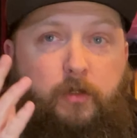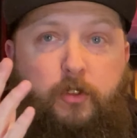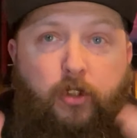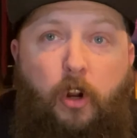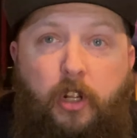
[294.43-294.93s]

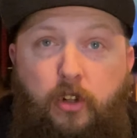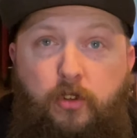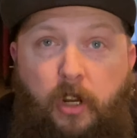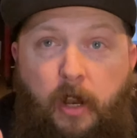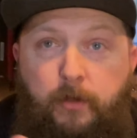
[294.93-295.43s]
starting a new
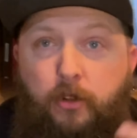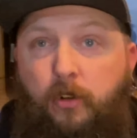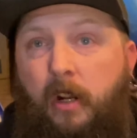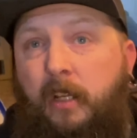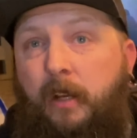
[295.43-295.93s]
job, you're
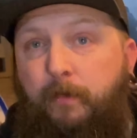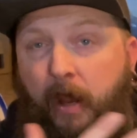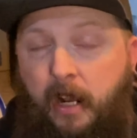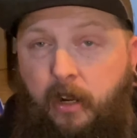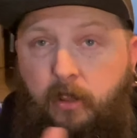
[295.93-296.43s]
trying to get
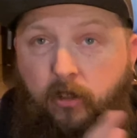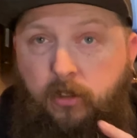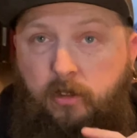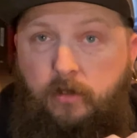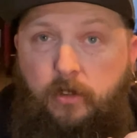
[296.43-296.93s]
back into the
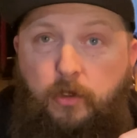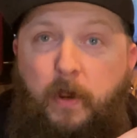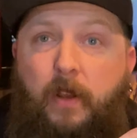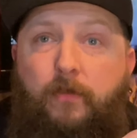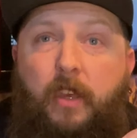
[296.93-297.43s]

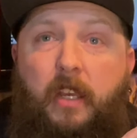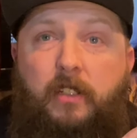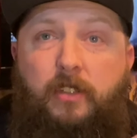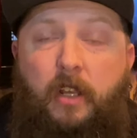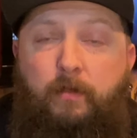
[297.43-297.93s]
swing of
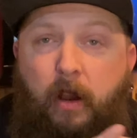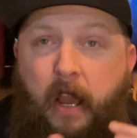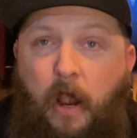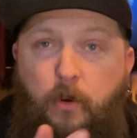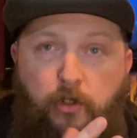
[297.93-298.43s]
things, and my
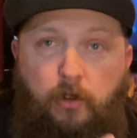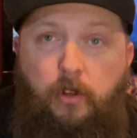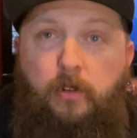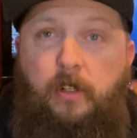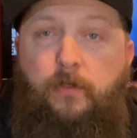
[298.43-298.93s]
hours are a
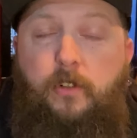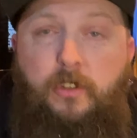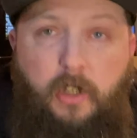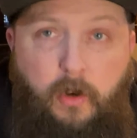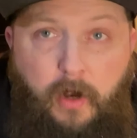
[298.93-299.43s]
little different.
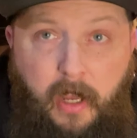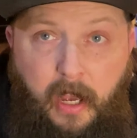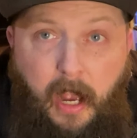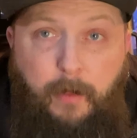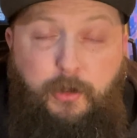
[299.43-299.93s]
So
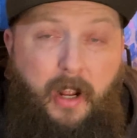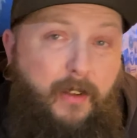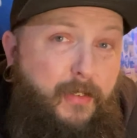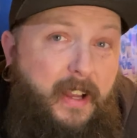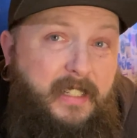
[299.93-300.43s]
I'm trying to
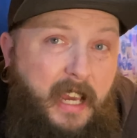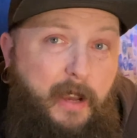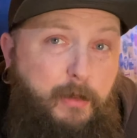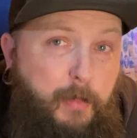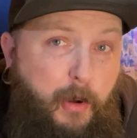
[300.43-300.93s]
find
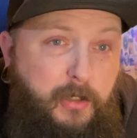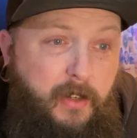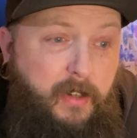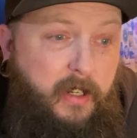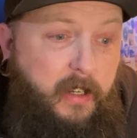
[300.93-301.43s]
time to post
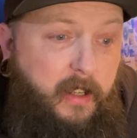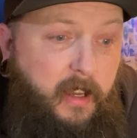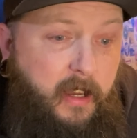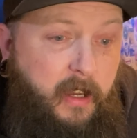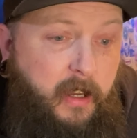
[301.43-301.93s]
every
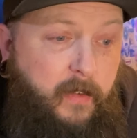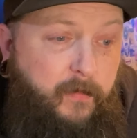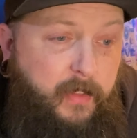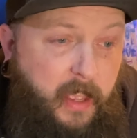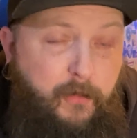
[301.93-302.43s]
uh,
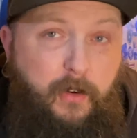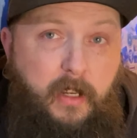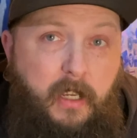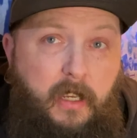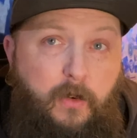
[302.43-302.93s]

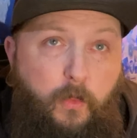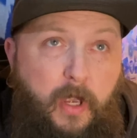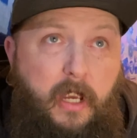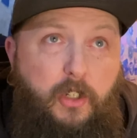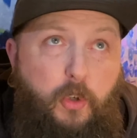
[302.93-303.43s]
every
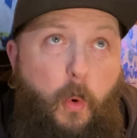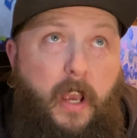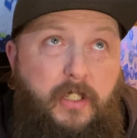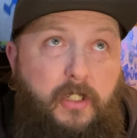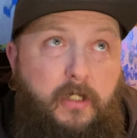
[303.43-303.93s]
week twice.